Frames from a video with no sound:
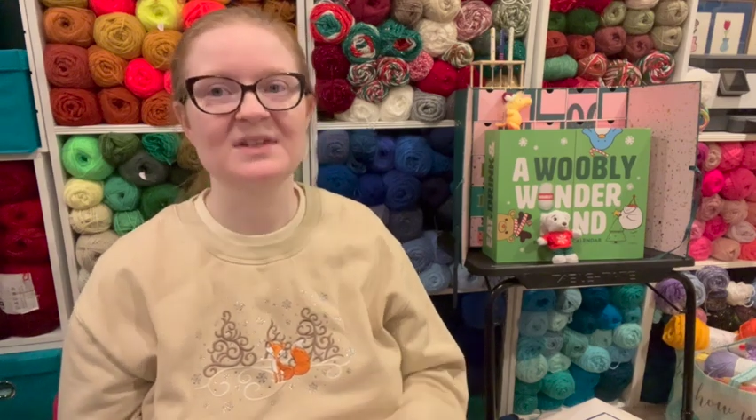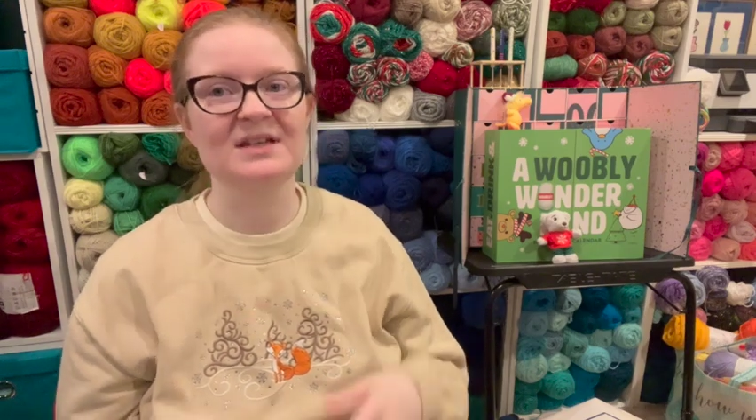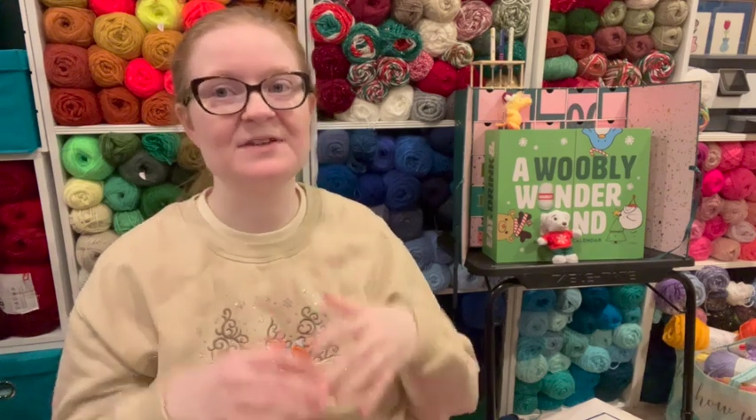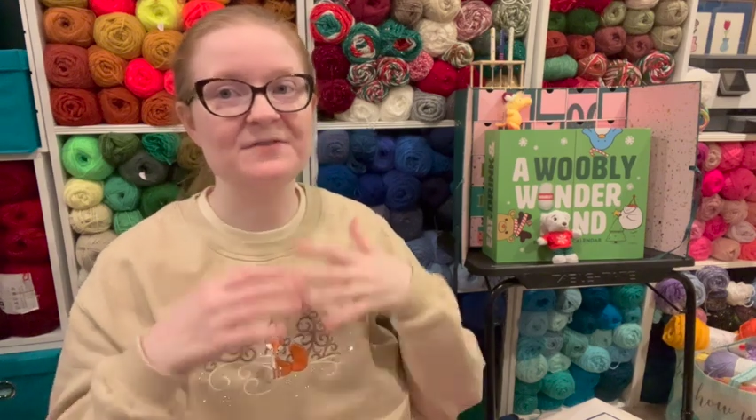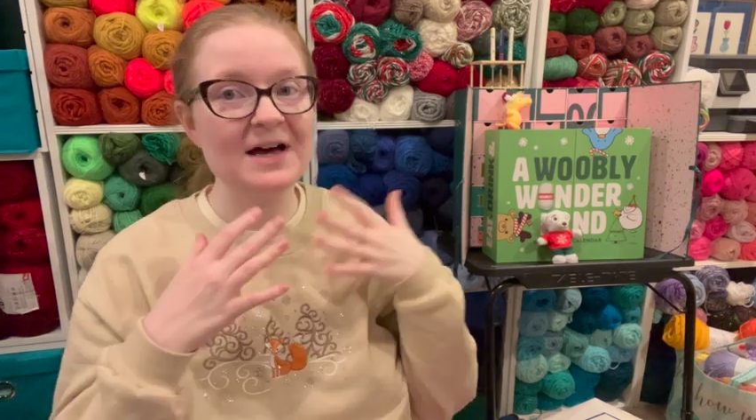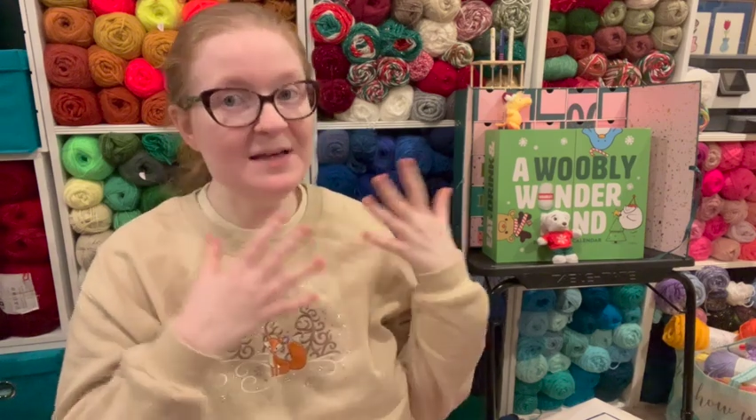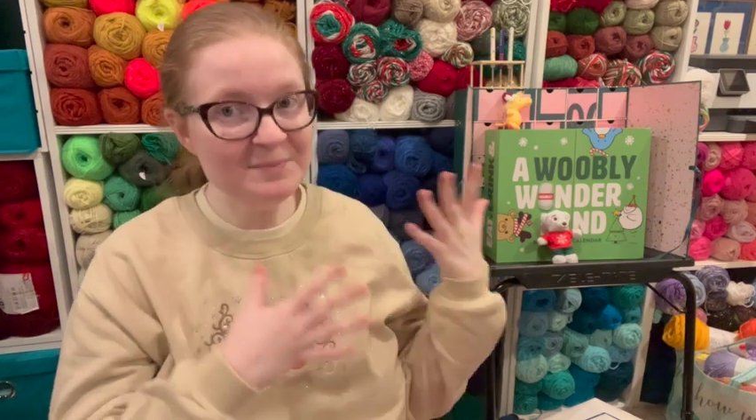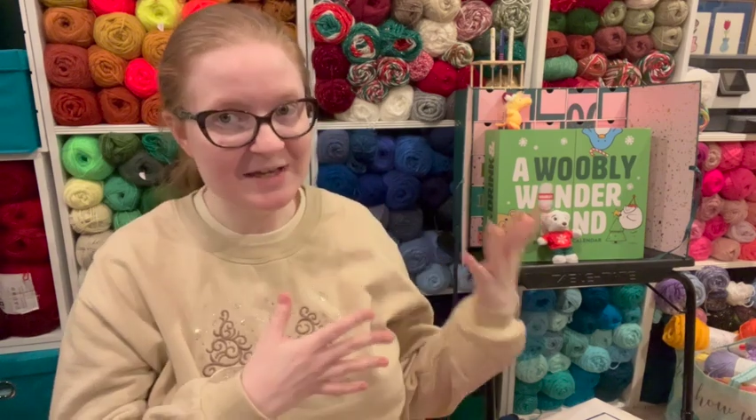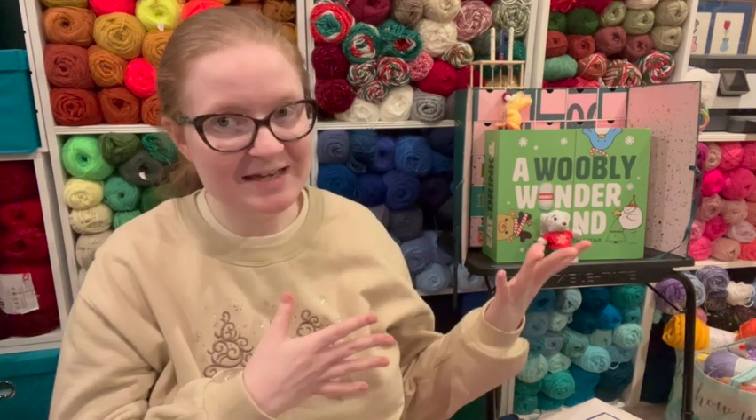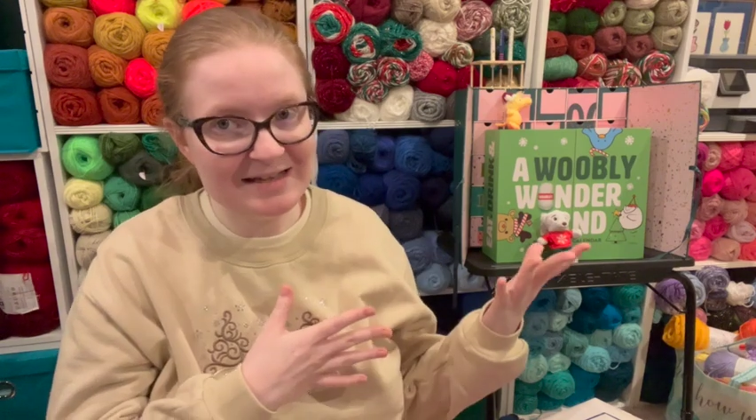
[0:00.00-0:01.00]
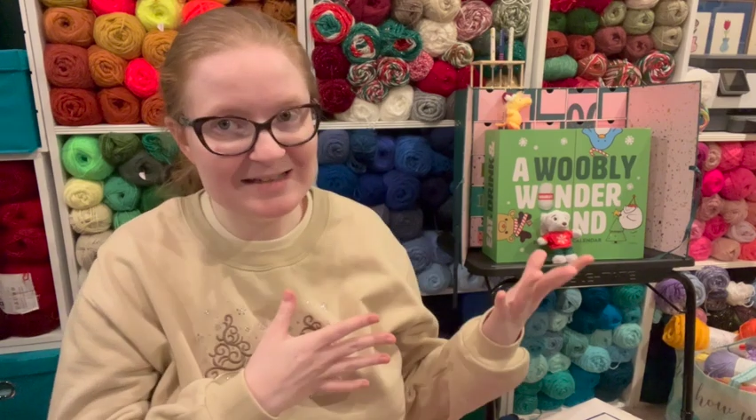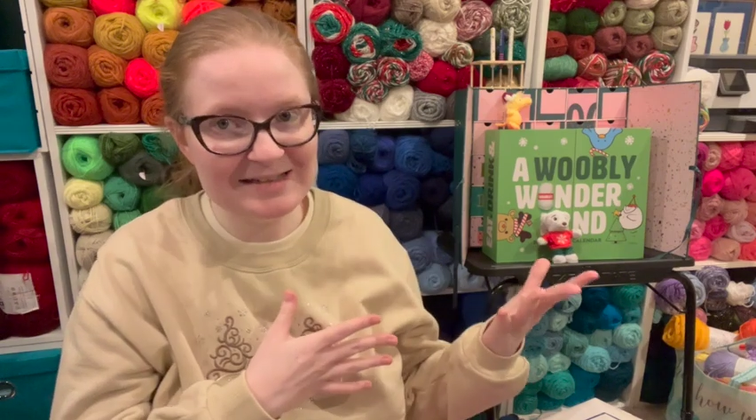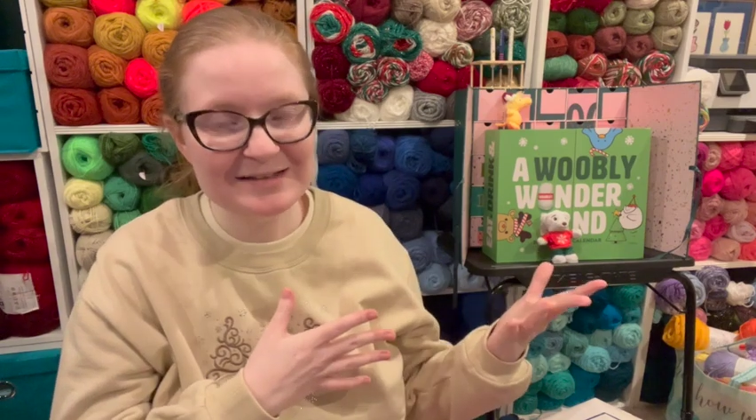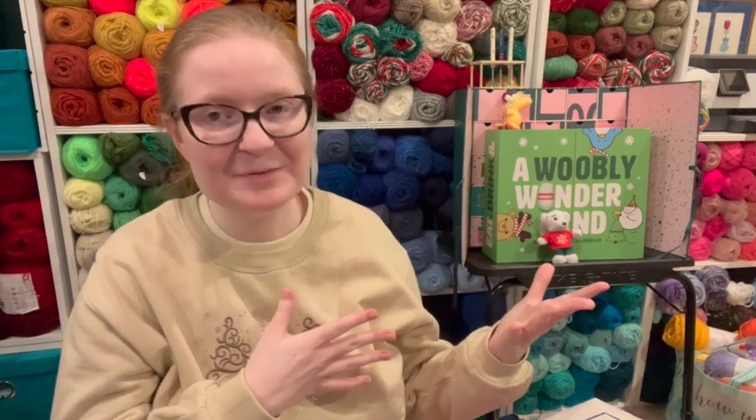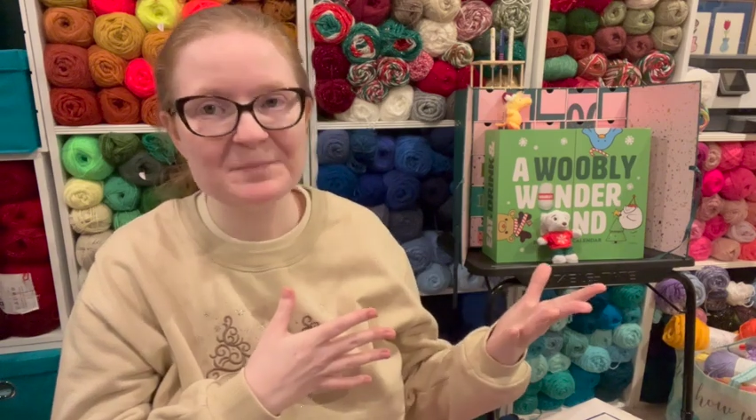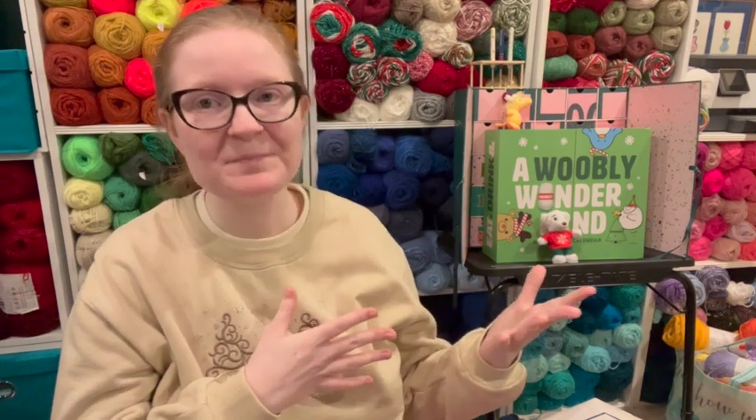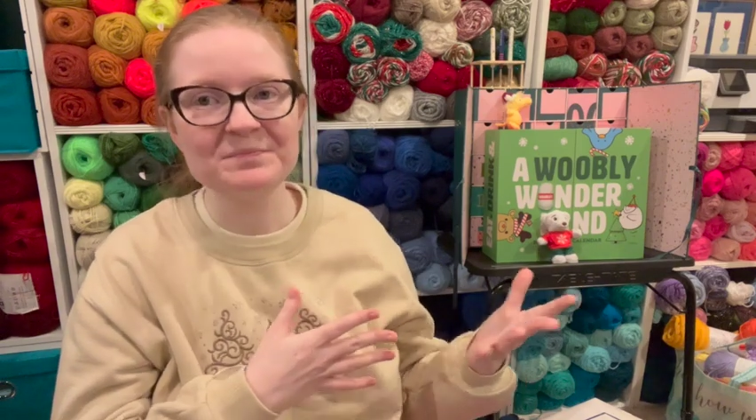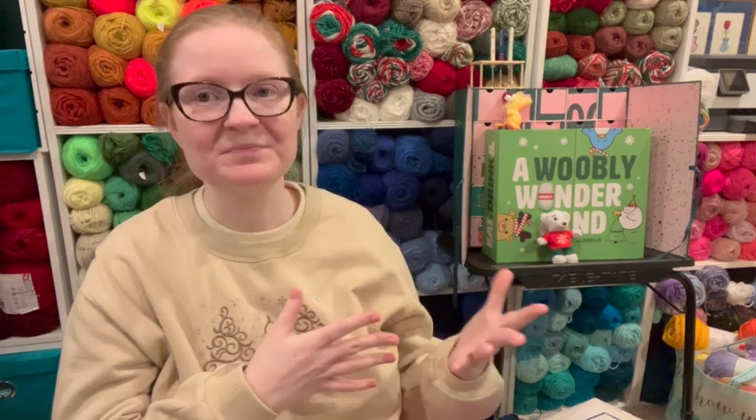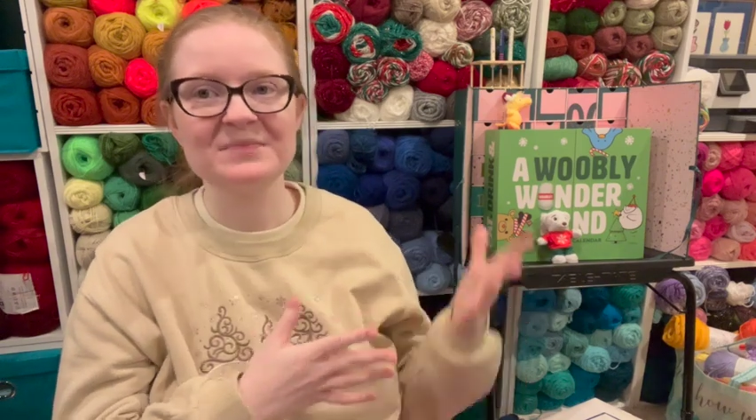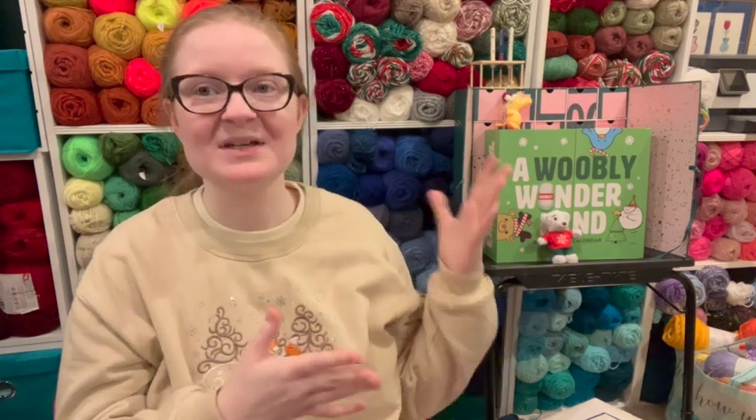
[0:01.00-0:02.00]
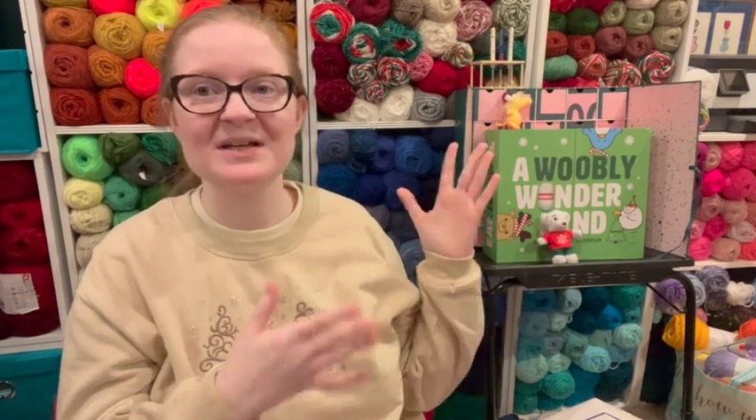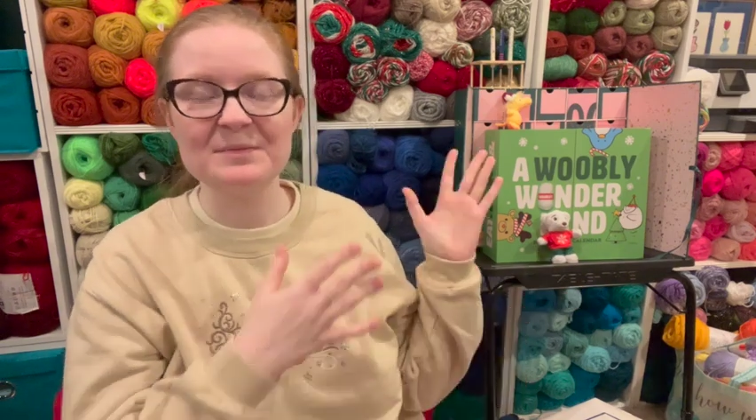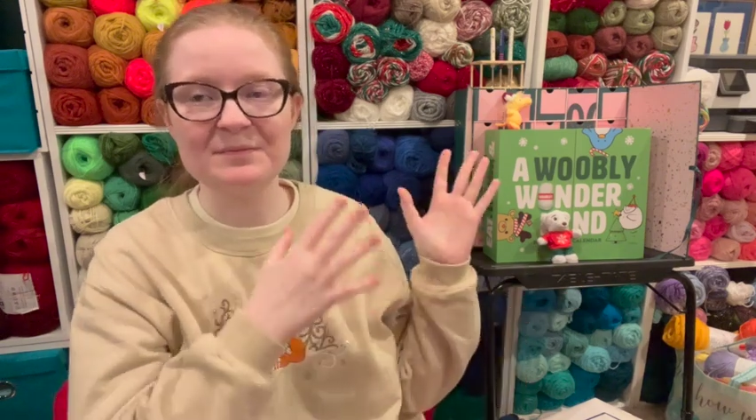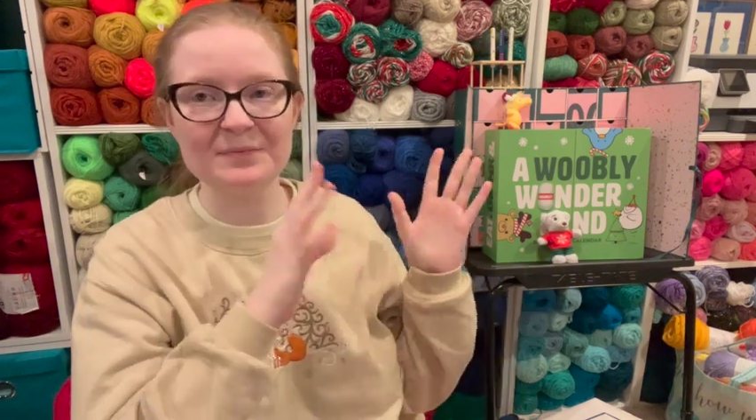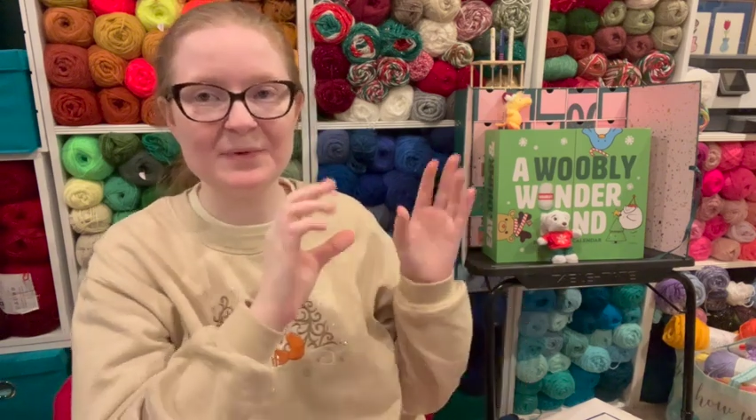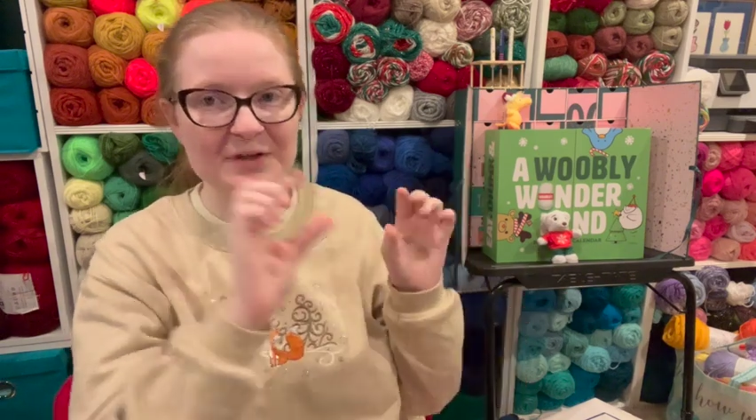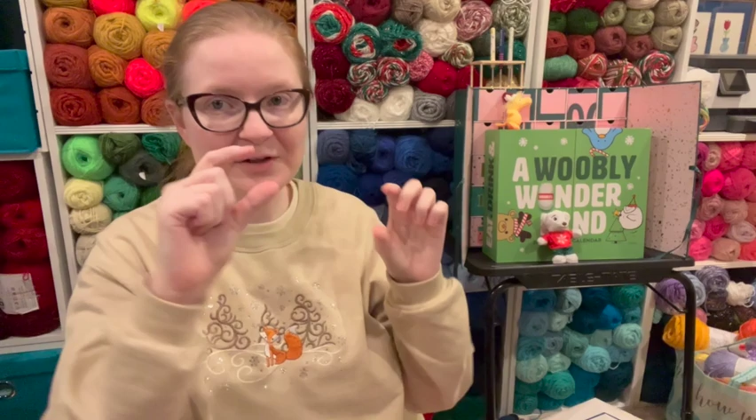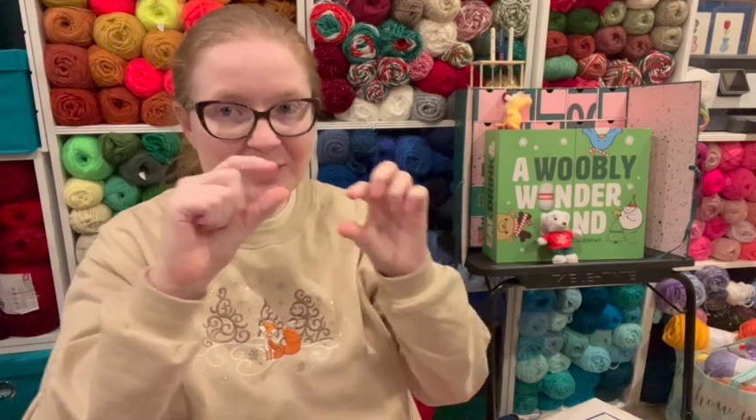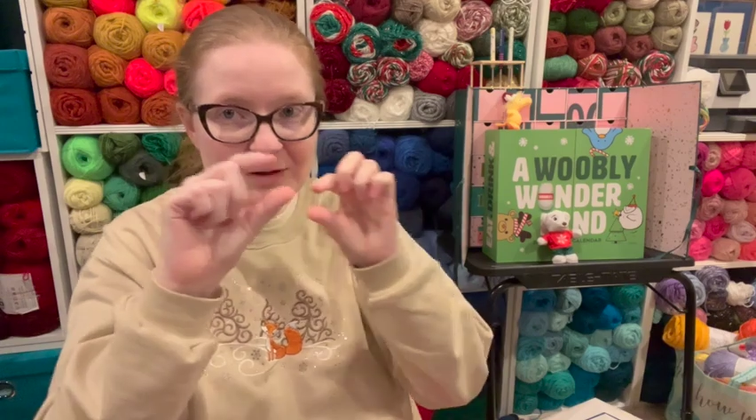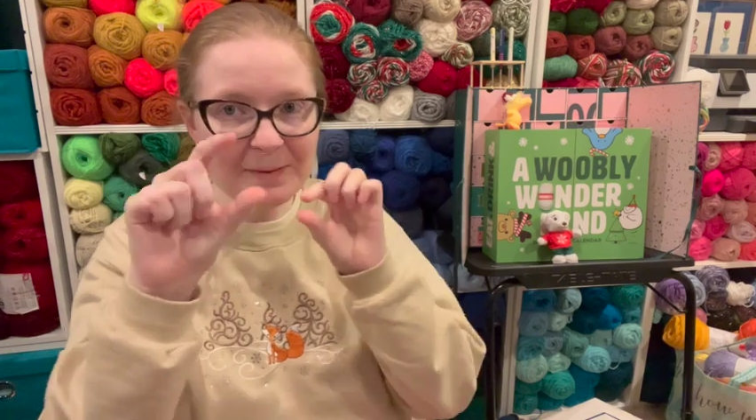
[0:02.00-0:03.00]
if I made little